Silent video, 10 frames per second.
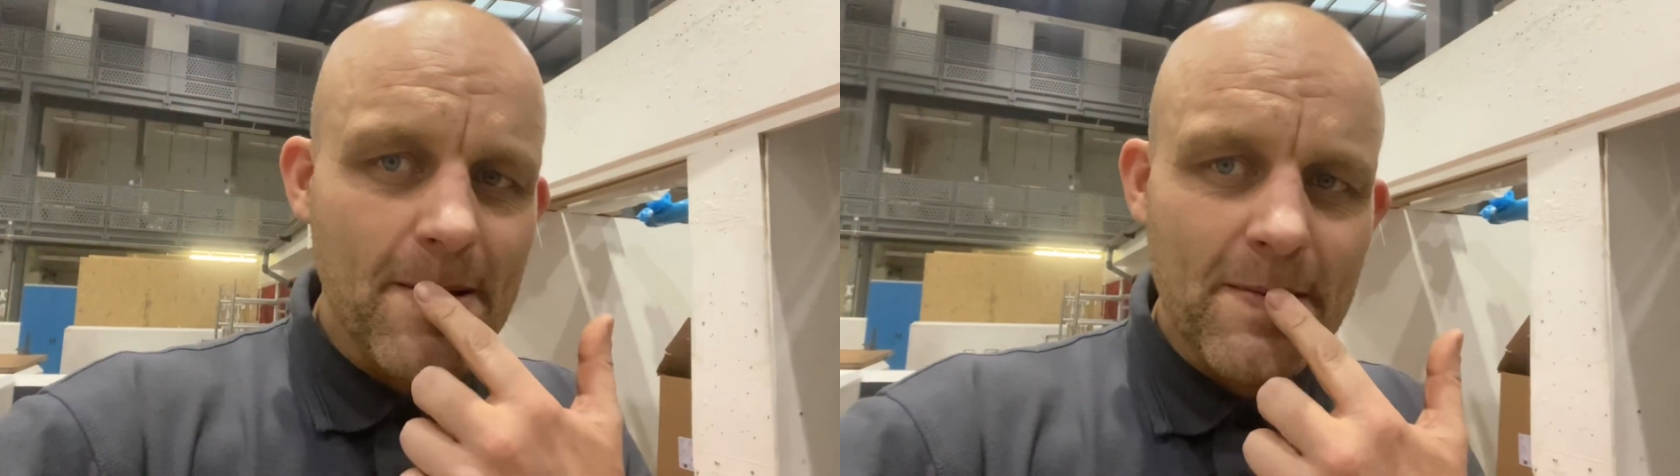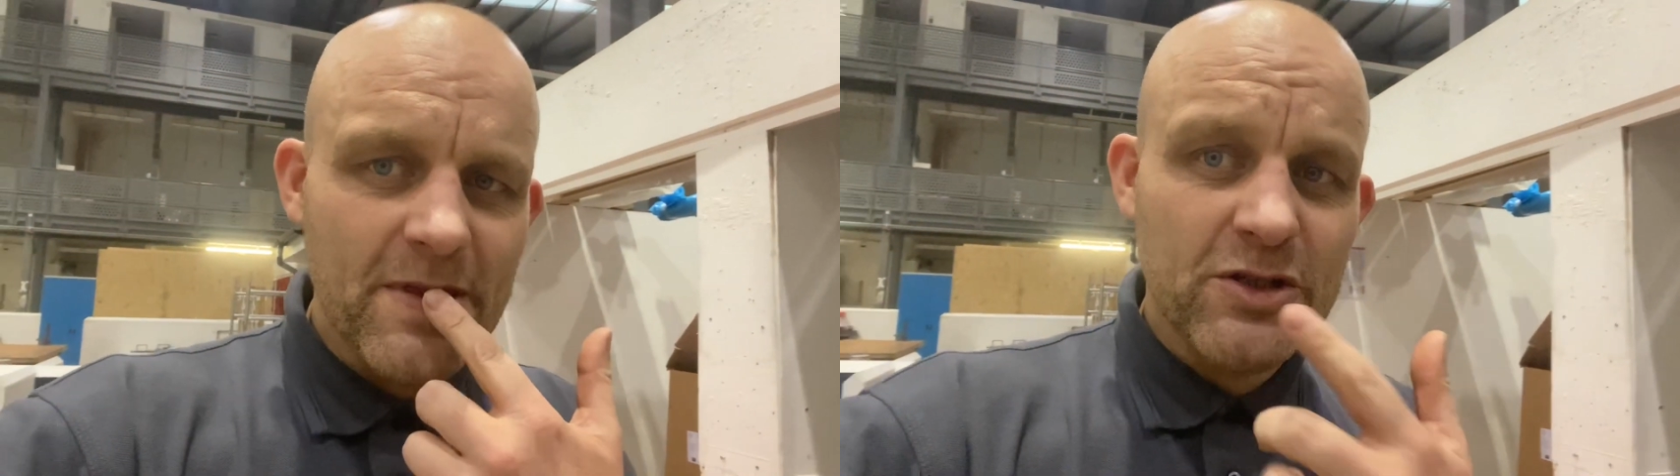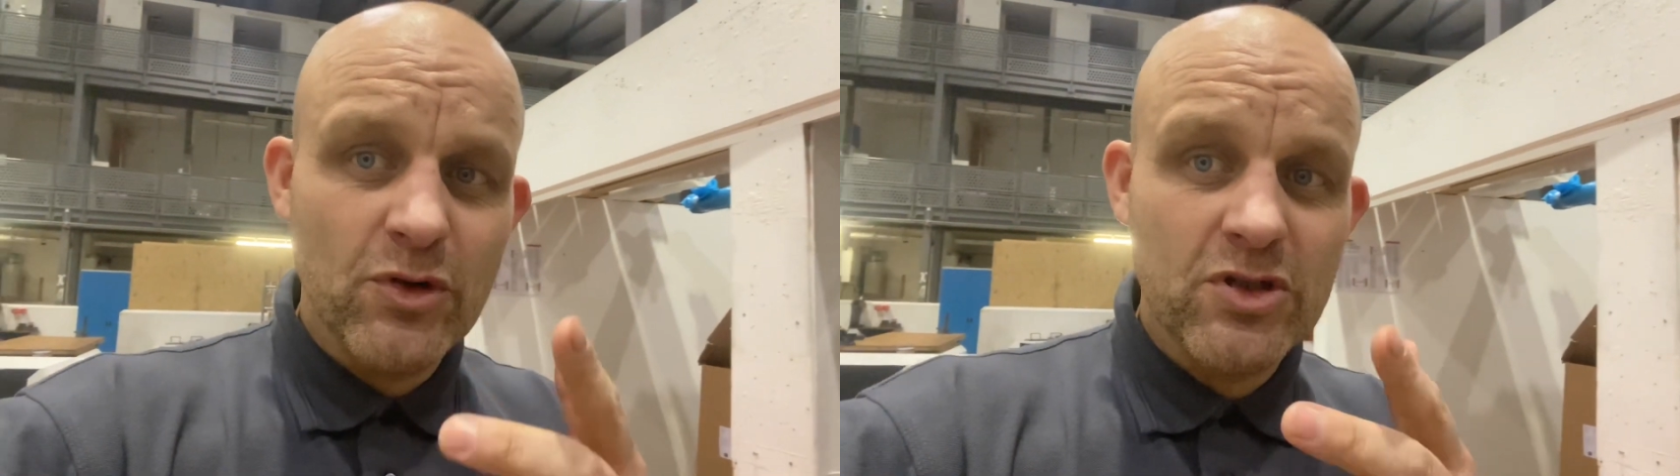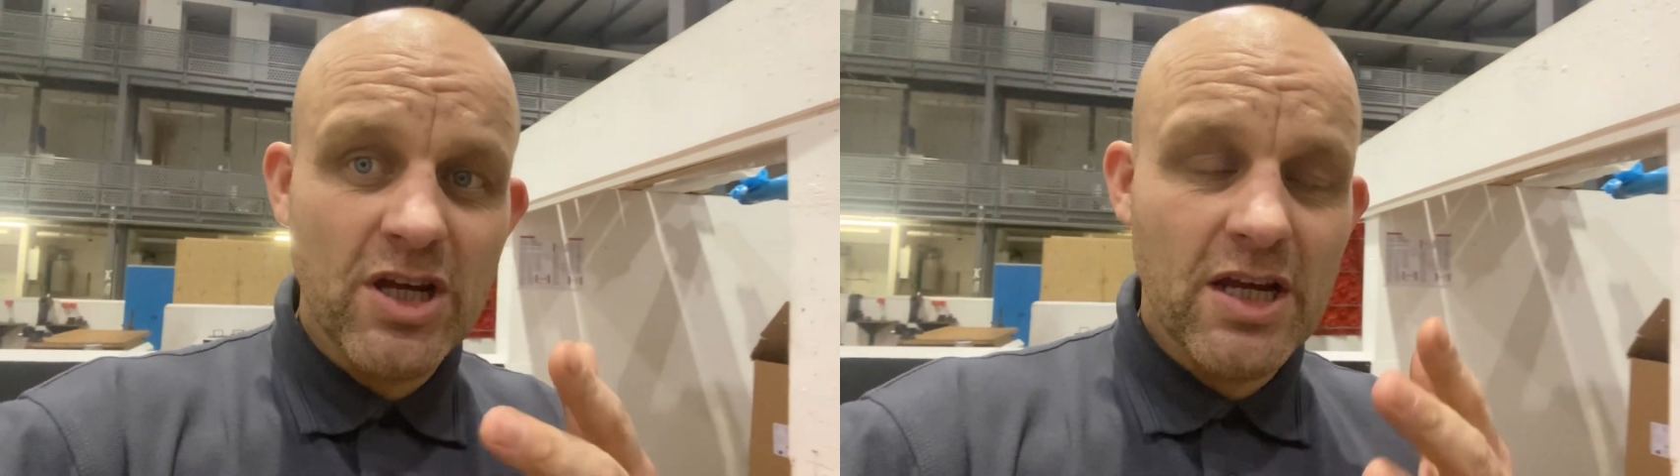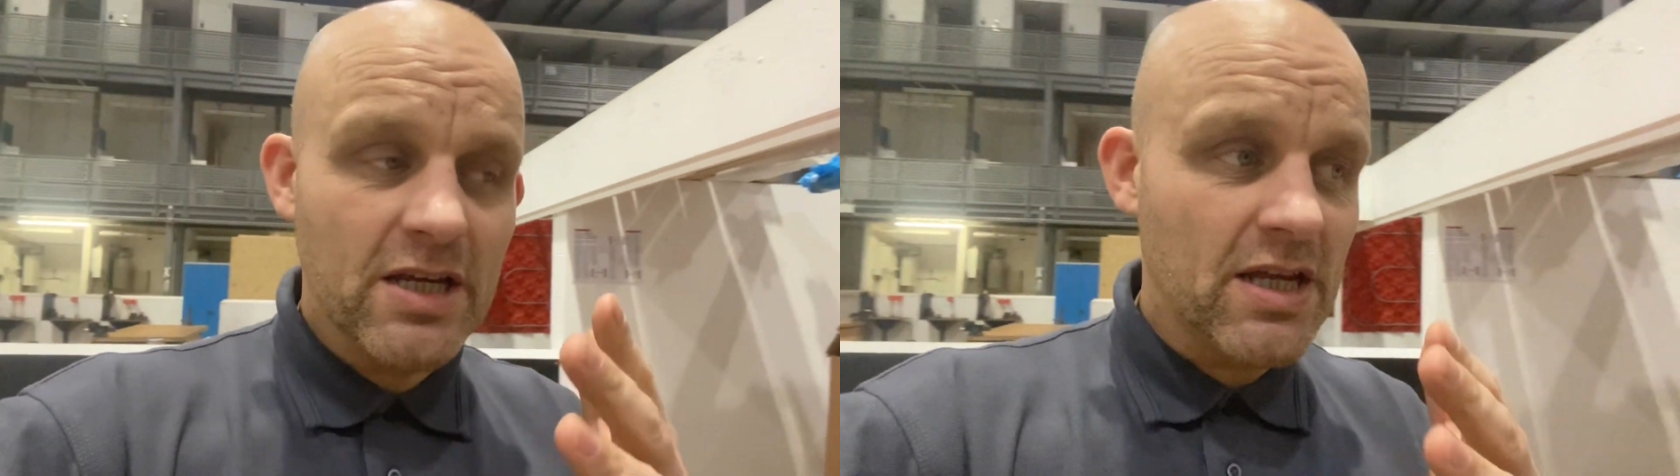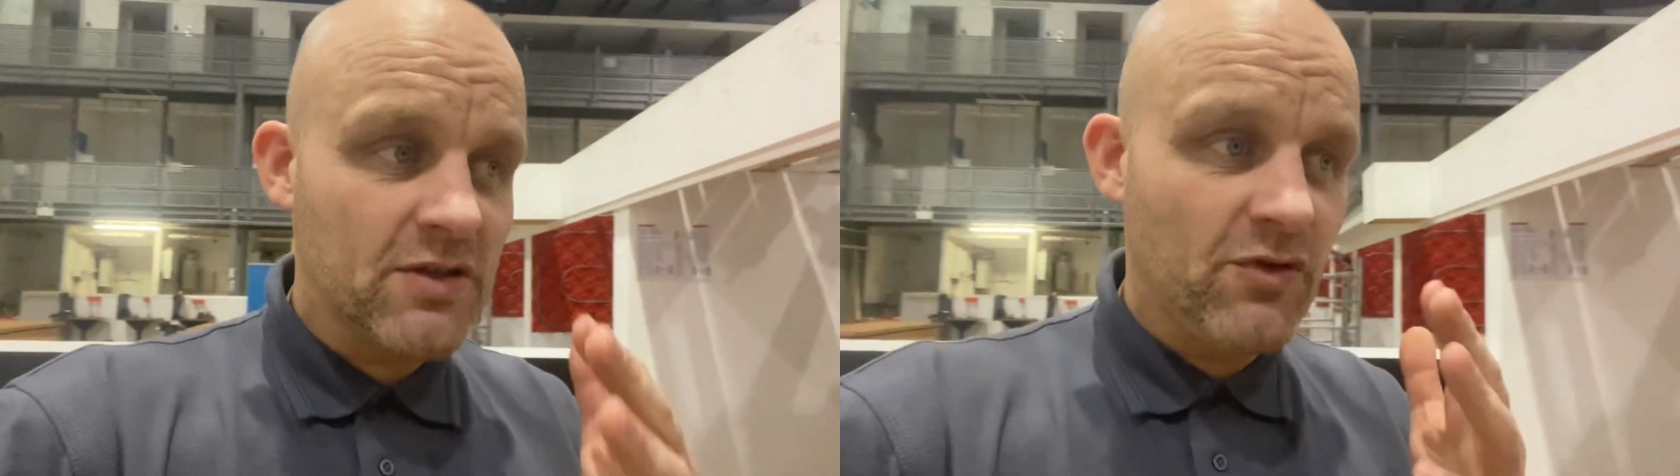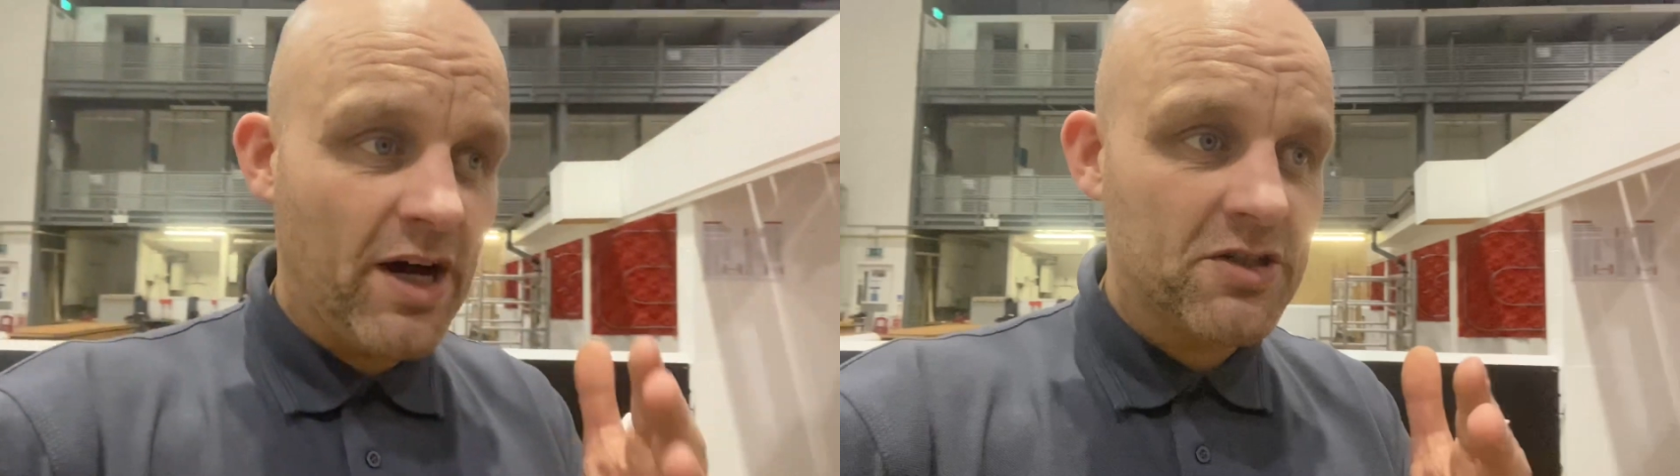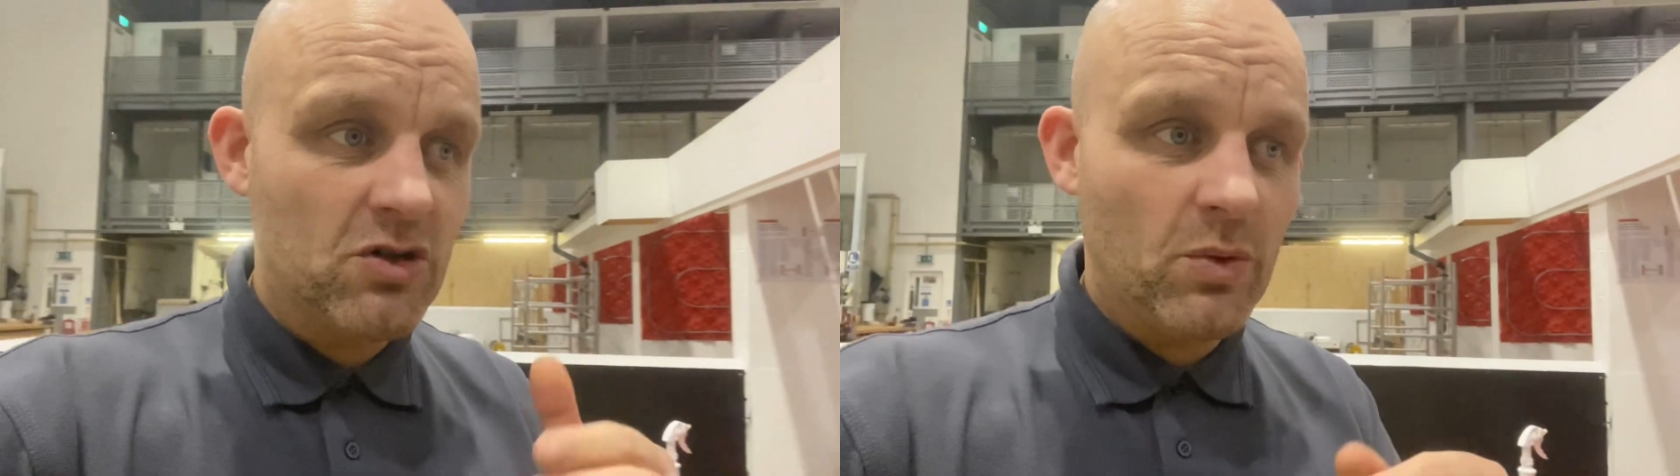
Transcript: This routine is vital